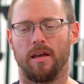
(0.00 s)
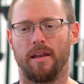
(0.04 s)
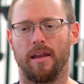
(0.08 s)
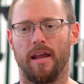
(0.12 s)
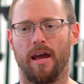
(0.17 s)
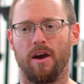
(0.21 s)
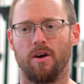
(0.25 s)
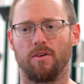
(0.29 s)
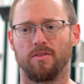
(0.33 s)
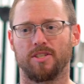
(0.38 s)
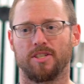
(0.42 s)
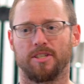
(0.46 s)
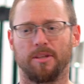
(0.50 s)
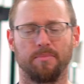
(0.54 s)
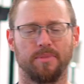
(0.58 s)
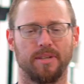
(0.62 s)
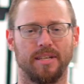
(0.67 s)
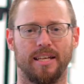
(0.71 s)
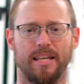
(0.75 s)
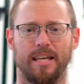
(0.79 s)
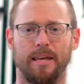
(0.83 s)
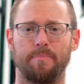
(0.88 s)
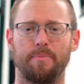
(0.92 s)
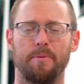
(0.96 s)
Now,
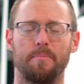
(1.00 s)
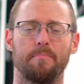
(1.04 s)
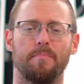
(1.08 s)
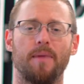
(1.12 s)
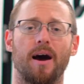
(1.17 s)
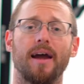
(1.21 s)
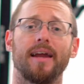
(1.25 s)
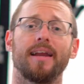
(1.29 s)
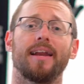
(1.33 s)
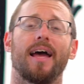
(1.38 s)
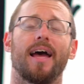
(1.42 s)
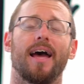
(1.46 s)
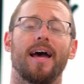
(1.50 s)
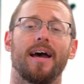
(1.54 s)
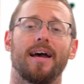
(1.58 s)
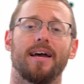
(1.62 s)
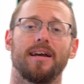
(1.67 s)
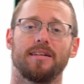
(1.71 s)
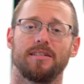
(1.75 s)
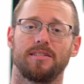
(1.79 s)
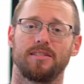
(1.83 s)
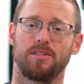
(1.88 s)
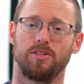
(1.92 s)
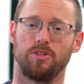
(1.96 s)
something to keep in mind,
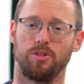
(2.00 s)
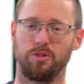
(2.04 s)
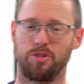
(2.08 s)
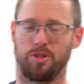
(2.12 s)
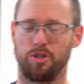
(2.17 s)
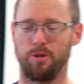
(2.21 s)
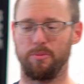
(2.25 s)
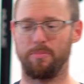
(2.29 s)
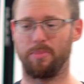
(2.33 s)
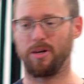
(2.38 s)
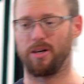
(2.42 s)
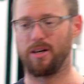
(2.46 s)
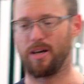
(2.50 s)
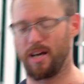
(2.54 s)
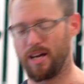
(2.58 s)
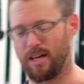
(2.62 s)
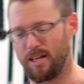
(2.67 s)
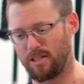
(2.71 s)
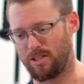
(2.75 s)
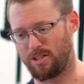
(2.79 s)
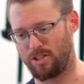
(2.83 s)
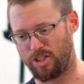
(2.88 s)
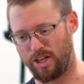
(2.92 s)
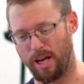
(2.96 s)
as
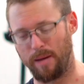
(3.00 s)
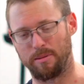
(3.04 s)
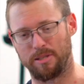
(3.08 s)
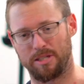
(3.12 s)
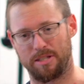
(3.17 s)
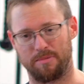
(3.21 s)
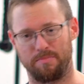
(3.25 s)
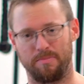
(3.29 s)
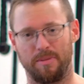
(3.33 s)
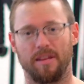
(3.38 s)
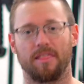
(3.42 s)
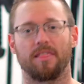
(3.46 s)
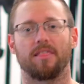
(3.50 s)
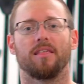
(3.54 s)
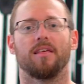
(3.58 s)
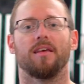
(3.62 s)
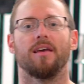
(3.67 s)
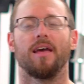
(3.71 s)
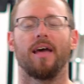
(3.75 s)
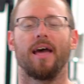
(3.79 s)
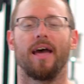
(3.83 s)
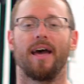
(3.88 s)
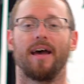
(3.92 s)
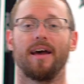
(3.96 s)
YouTuber James Smith
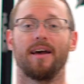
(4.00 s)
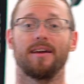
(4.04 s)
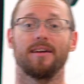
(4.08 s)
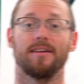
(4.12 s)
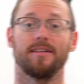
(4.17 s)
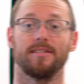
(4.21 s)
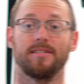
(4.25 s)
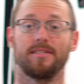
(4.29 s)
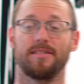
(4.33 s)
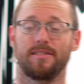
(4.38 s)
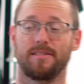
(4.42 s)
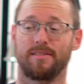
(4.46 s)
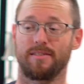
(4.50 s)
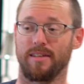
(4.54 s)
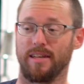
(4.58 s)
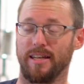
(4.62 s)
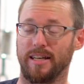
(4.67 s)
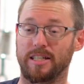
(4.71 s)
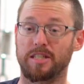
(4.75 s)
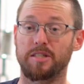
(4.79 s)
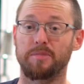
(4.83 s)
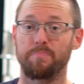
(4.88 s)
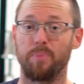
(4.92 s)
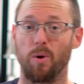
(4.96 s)
has
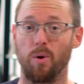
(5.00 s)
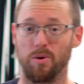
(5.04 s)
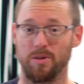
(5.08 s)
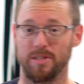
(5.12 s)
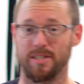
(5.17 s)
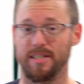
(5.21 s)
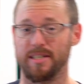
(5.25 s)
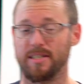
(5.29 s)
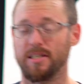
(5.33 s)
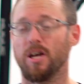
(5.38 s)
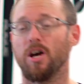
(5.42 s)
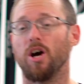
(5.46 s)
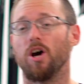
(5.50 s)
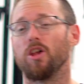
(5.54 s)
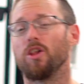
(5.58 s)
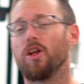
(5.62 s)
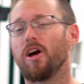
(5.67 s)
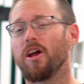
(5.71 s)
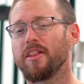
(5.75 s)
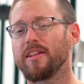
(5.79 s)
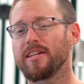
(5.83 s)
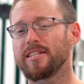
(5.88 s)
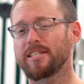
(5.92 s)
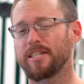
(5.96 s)
exposed, is a
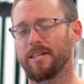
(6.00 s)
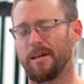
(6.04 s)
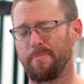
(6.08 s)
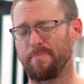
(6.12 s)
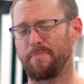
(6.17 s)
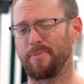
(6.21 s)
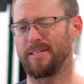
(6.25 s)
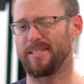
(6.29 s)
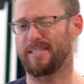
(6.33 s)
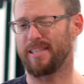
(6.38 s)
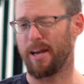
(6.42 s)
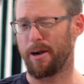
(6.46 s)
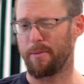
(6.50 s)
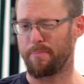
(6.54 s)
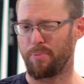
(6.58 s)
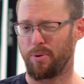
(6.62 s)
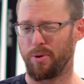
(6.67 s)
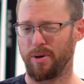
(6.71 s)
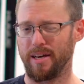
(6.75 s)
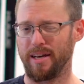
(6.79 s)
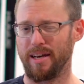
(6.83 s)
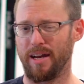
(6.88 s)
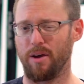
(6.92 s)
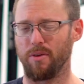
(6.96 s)
lot of these companies that are
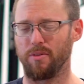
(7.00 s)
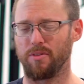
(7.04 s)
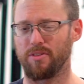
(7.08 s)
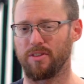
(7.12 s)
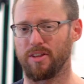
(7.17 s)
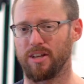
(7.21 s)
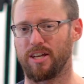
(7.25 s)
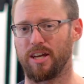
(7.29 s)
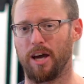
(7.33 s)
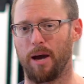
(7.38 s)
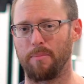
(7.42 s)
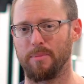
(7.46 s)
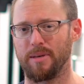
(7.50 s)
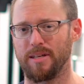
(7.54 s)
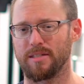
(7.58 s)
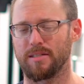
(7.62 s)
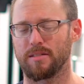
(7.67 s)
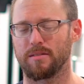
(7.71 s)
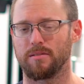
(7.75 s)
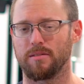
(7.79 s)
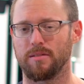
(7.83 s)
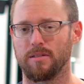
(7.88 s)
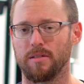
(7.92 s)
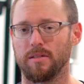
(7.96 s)
putting out the
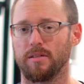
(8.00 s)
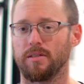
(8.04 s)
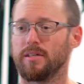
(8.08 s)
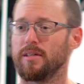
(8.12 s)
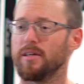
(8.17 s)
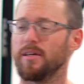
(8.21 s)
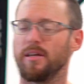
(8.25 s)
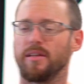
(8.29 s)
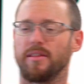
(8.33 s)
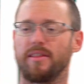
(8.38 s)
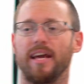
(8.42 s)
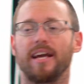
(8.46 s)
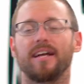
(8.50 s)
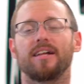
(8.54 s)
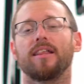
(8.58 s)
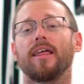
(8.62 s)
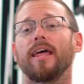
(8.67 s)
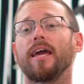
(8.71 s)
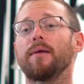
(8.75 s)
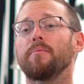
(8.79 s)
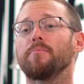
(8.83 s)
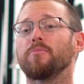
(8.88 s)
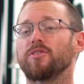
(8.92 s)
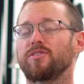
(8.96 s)
gummies, they
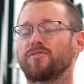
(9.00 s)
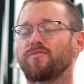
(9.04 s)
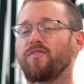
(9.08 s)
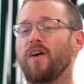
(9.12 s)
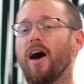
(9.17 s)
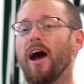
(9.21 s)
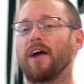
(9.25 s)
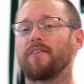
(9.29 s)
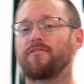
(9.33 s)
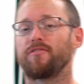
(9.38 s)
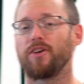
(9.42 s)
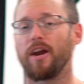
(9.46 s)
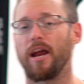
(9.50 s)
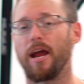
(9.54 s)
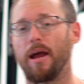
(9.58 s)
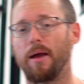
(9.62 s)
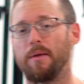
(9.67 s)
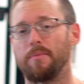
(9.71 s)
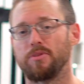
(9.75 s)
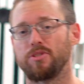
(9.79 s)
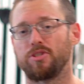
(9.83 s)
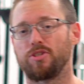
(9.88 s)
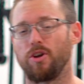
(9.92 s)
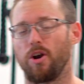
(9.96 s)
claim there's 5
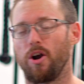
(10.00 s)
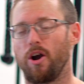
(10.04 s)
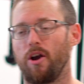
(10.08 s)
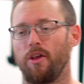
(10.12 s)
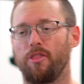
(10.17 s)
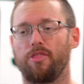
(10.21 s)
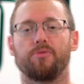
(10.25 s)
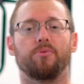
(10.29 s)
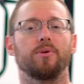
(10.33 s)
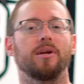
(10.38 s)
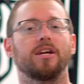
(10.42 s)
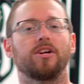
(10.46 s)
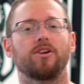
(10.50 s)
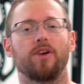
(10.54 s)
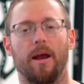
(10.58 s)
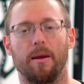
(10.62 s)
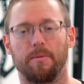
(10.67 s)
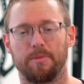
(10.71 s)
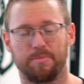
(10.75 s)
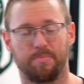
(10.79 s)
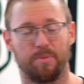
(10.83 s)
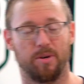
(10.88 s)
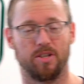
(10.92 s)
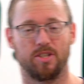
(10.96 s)
grams or 3
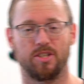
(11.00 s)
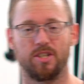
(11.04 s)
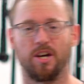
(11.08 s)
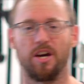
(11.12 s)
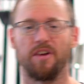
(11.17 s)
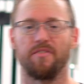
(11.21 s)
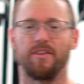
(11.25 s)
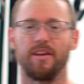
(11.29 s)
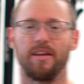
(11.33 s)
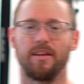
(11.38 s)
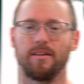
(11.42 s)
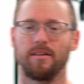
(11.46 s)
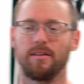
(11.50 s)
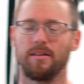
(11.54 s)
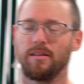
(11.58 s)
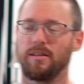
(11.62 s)
grams per serving